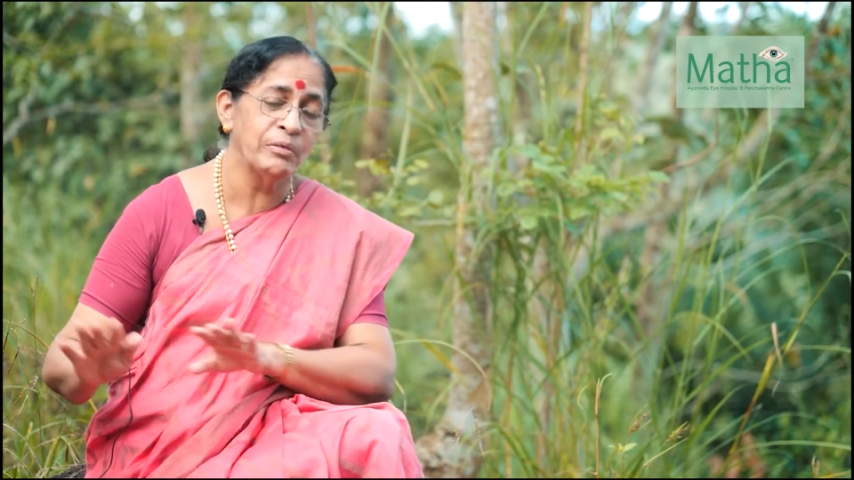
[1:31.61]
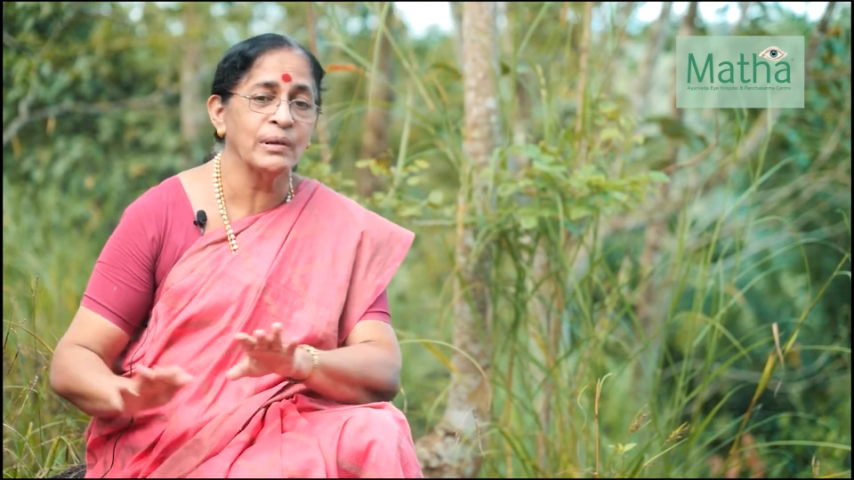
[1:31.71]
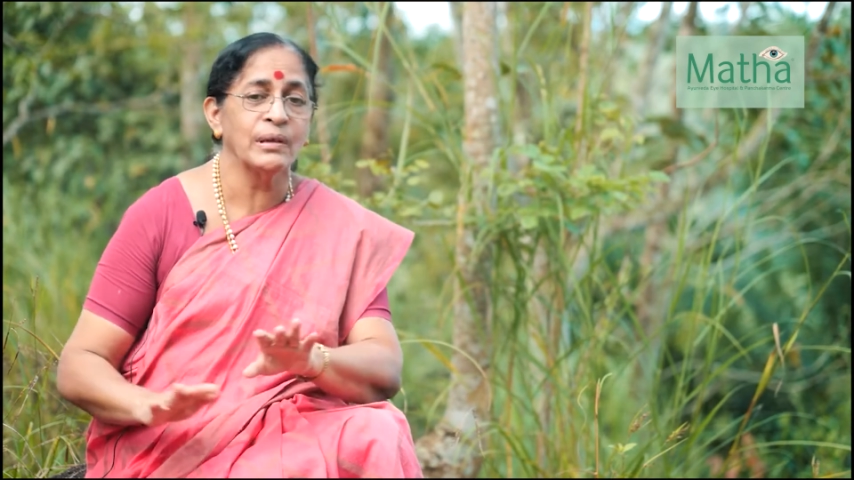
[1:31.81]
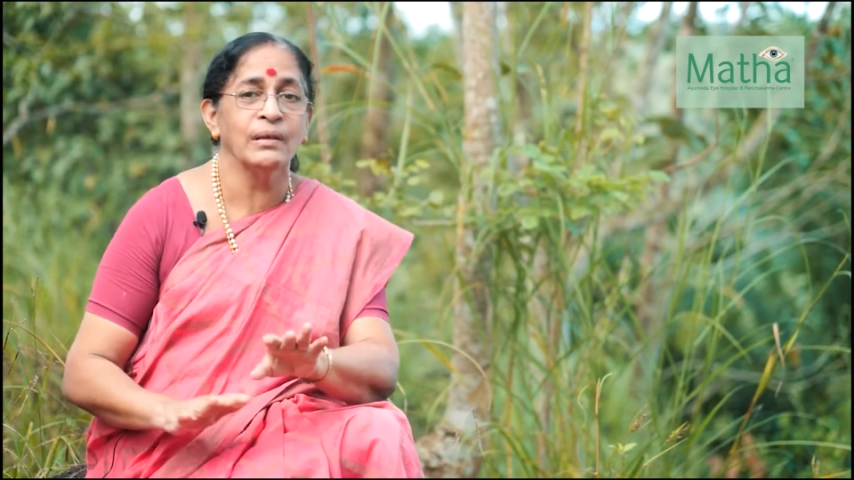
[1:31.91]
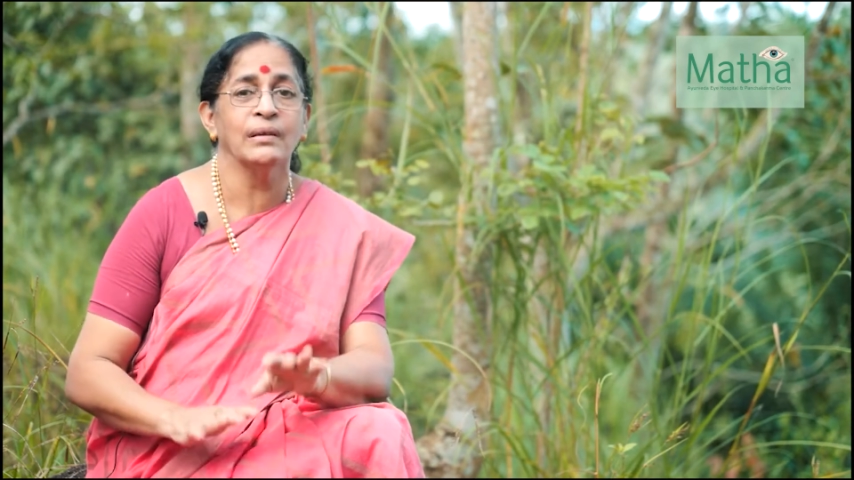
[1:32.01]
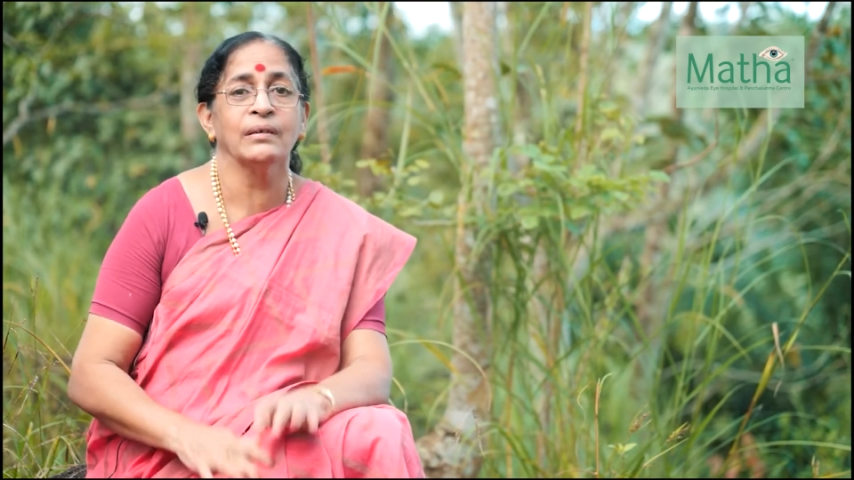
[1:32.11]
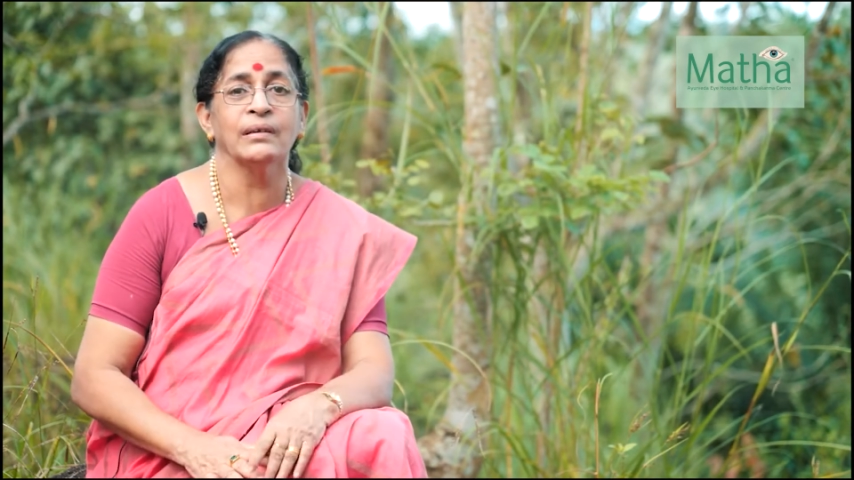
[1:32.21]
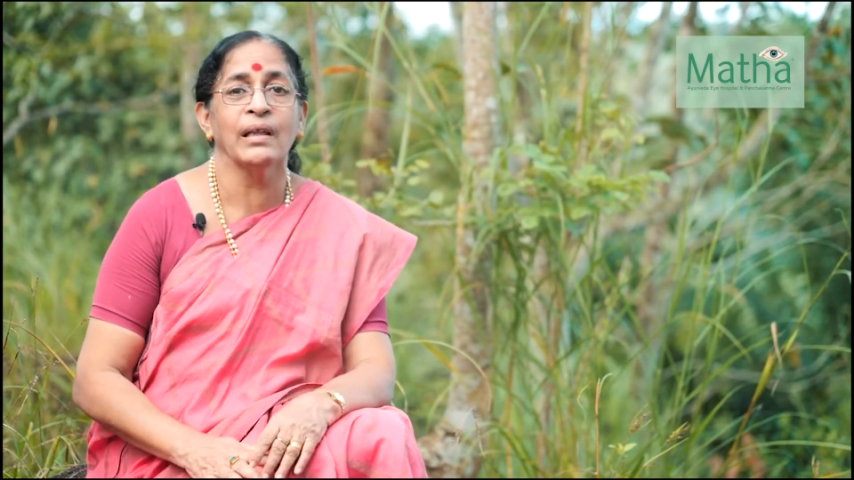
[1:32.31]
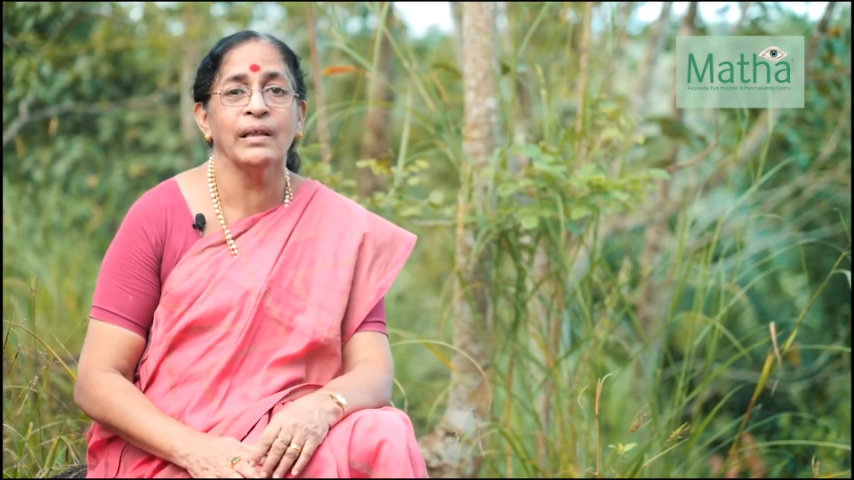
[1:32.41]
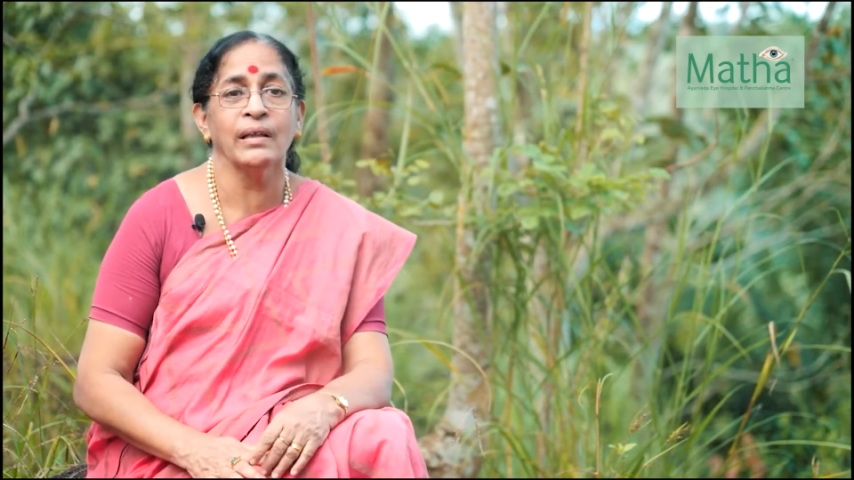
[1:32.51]
for
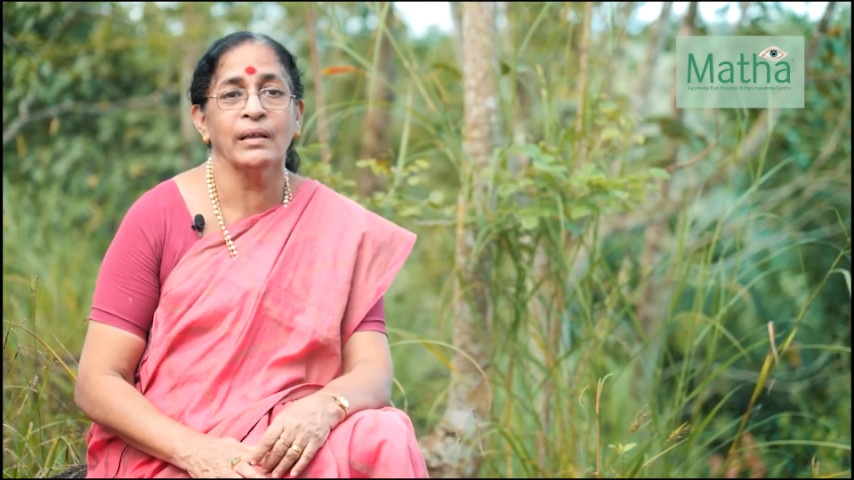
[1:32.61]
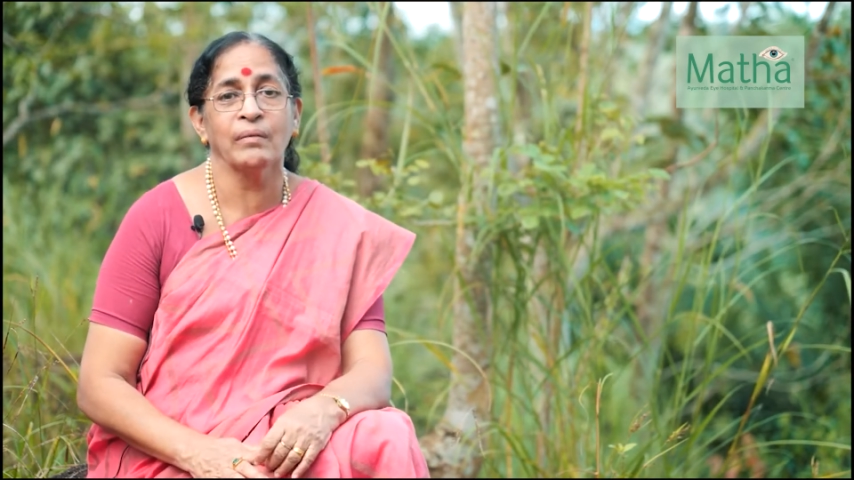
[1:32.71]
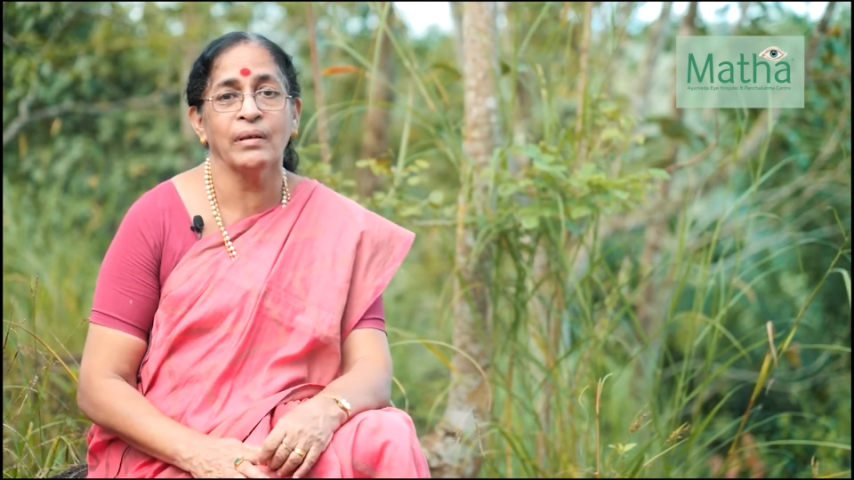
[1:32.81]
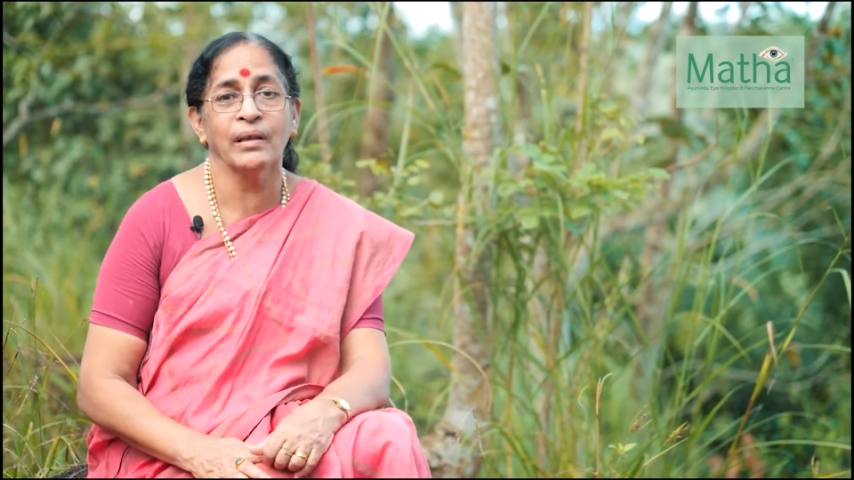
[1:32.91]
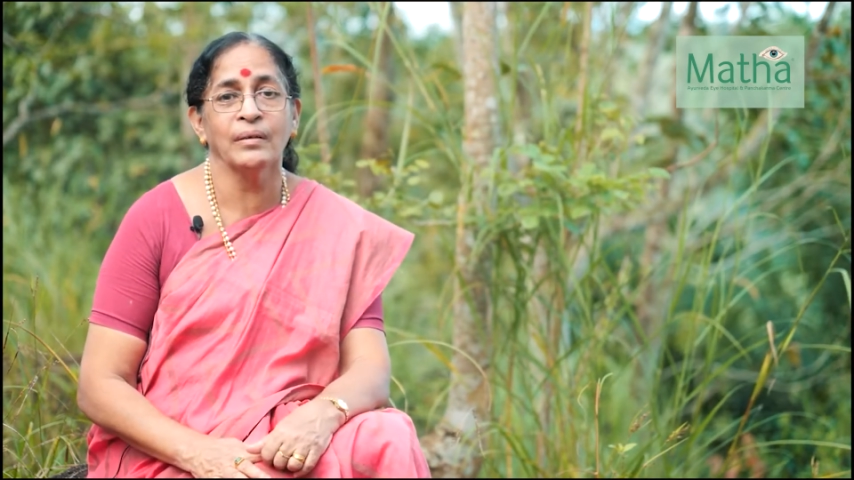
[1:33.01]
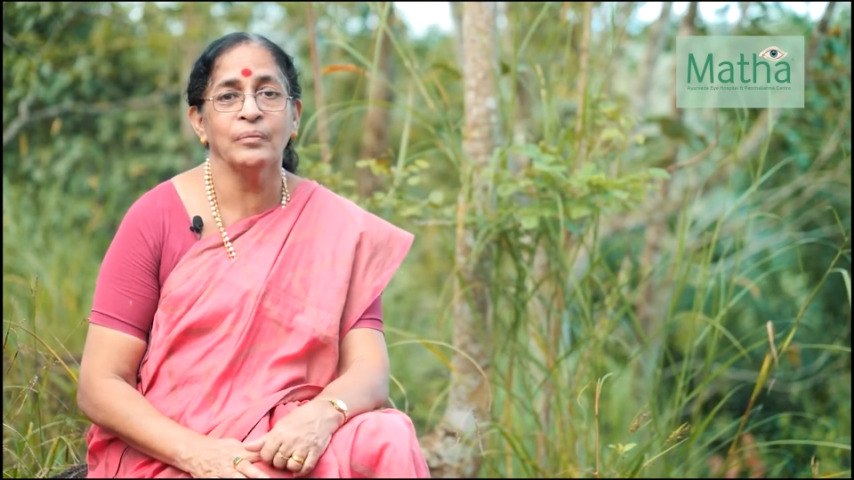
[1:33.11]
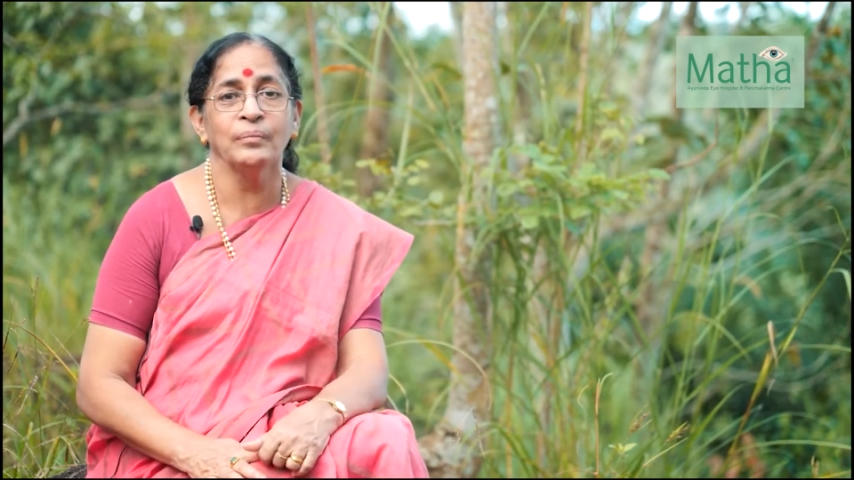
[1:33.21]
studying Ayurveda.